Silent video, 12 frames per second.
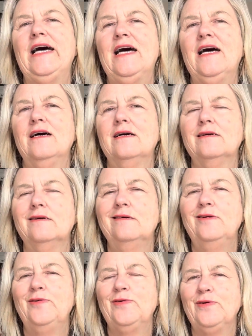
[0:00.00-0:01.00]

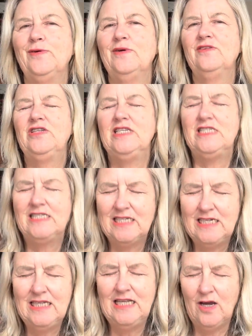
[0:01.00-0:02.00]
if she's
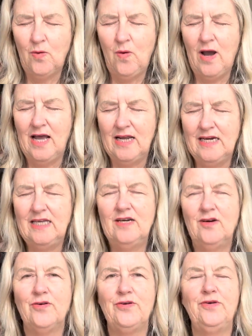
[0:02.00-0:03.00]
sitting there quietly
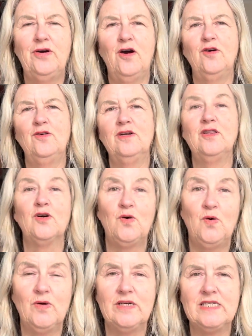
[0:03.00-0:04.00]
on her own in the
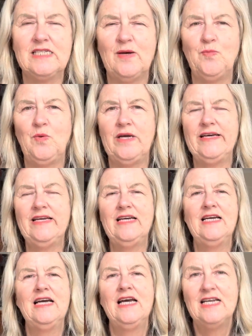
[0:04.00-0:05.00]
corner somewhere,
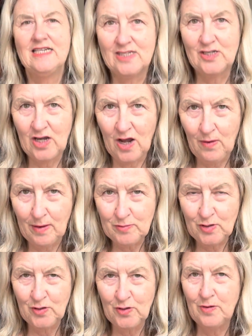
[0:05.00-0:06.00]
just go up
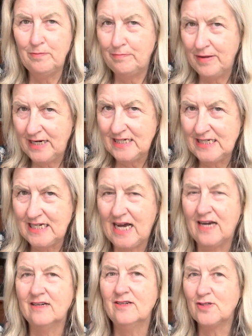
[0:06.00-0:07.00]
to her, bend
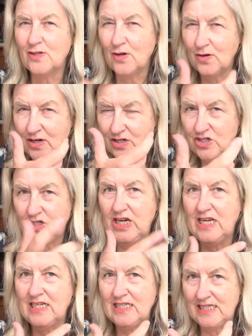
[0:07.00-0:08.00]
down so she
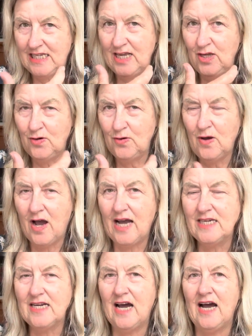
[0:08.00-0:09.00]
can see you eye
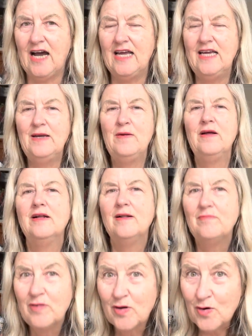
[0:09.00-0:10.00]
to eye.
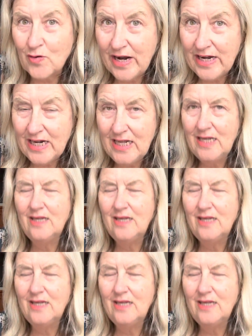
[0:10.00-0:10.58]
Granny,